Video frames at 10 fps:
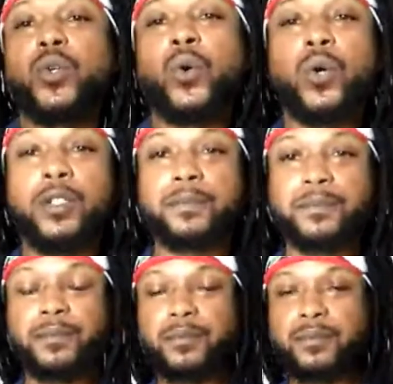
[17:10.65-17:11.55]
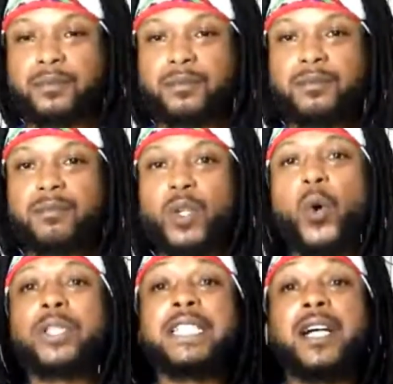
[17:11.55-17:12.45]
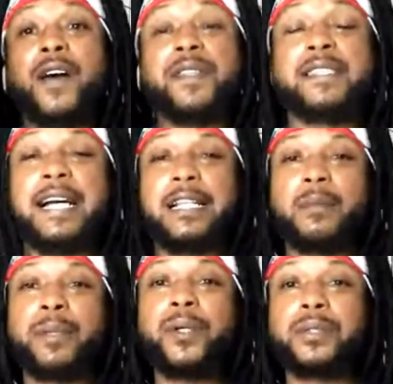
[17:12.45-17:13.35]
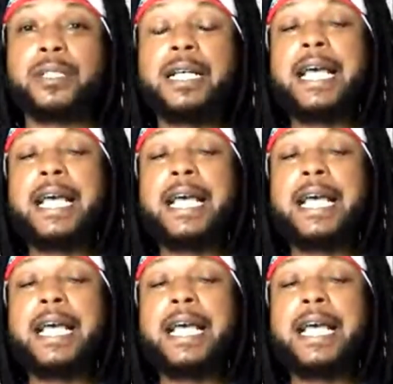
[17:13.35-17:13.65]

on the other side of the building.